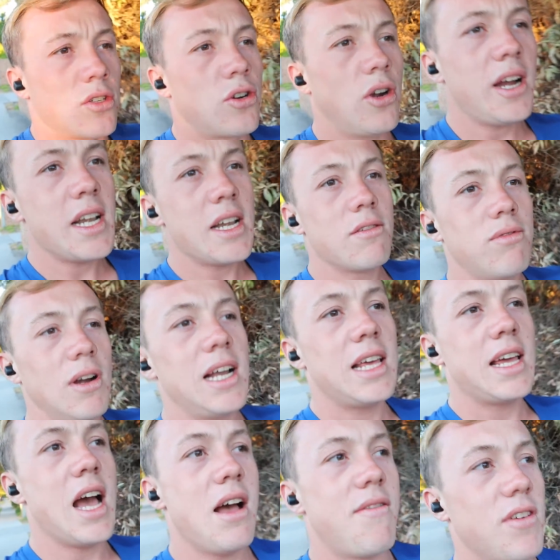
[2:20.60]
training
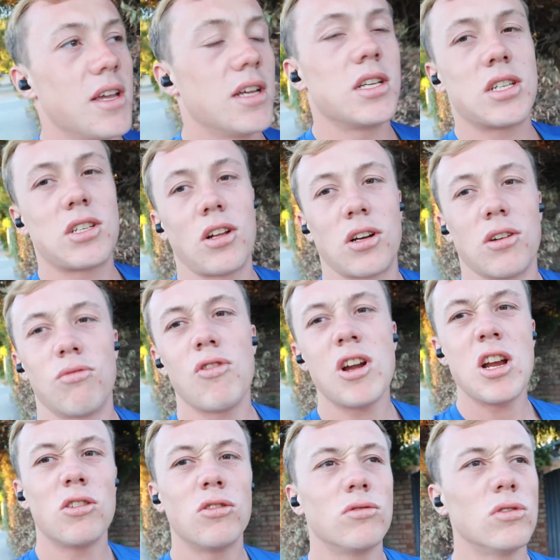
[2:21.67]
really heavy and it's like a
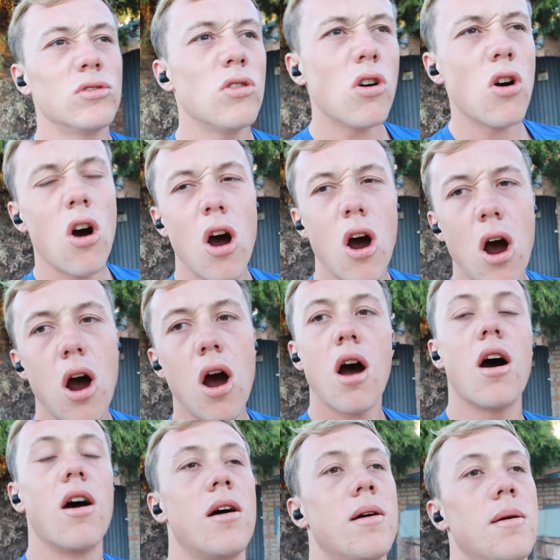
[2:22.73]
real
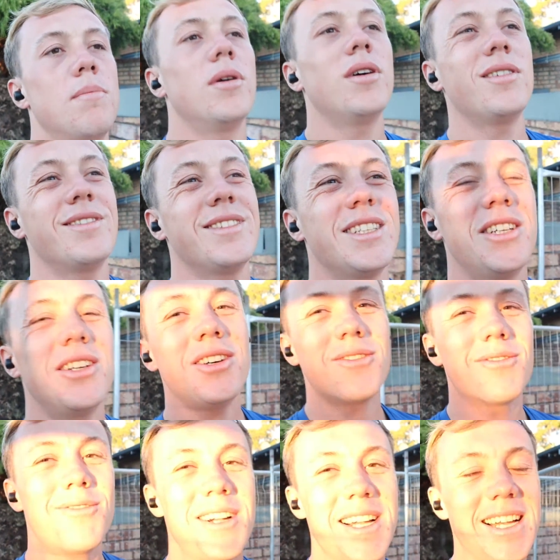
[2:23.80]
but you're
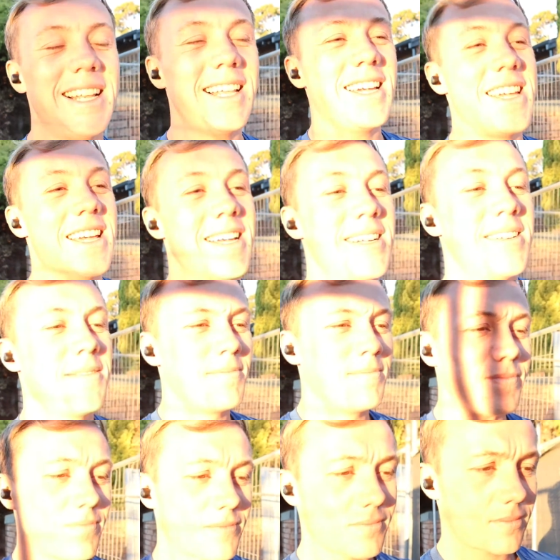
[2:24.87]
not really
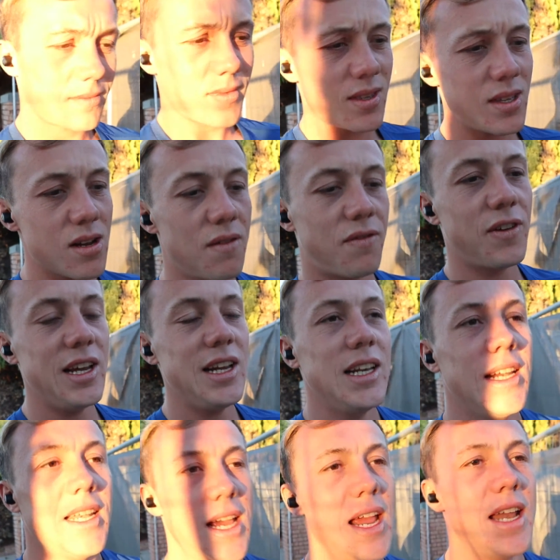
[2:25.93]

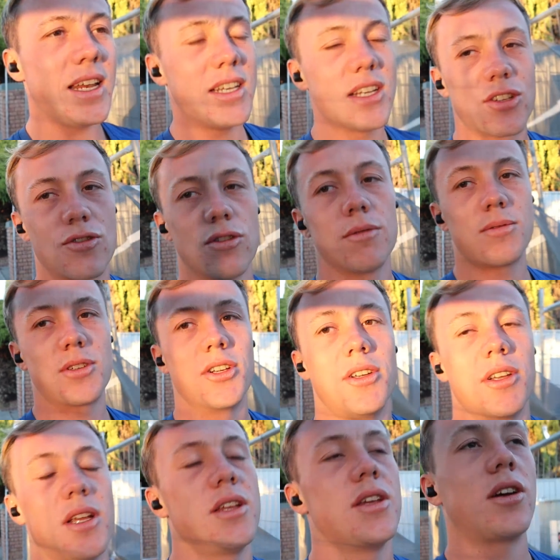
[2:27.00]
feeling any
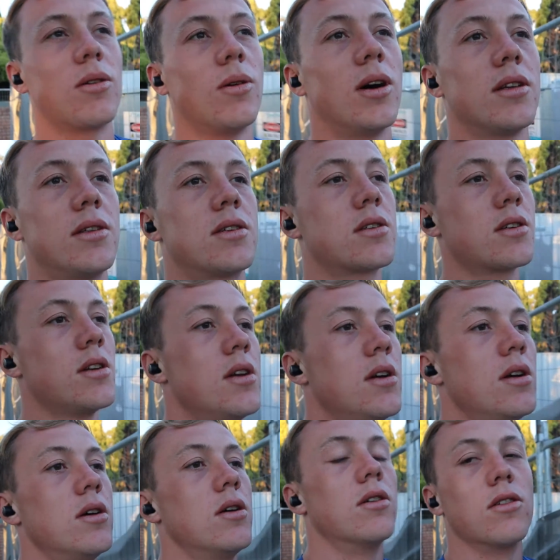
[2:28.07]
disruption in your quads
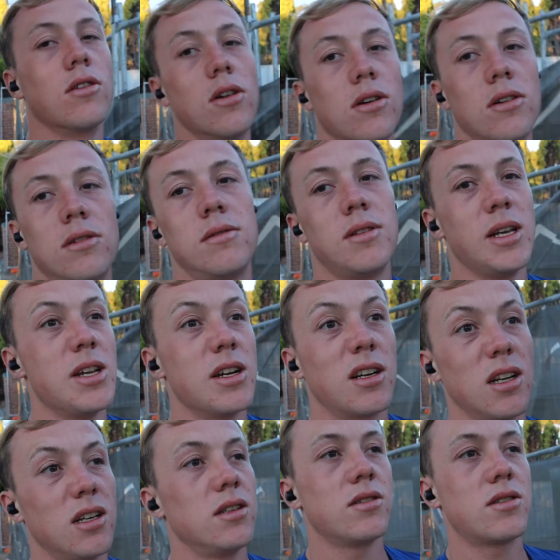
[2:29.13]
or in your
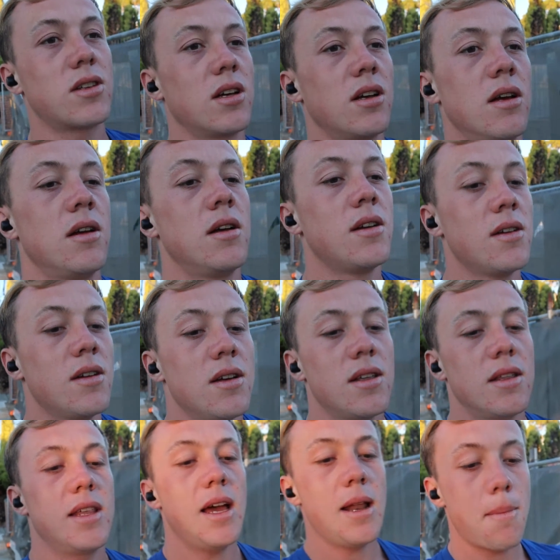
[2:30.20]
glutes,
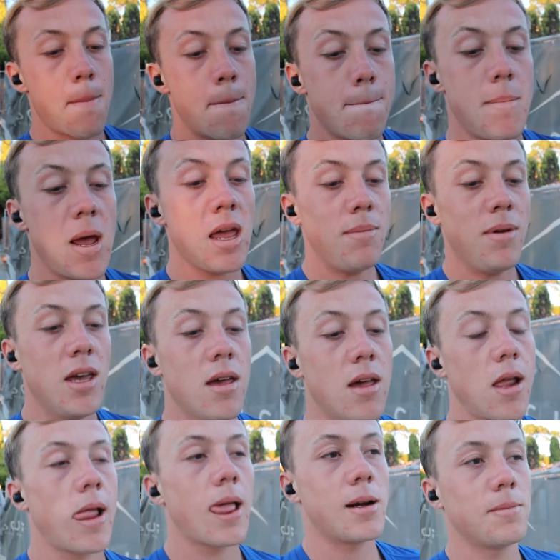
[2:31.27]
then maybe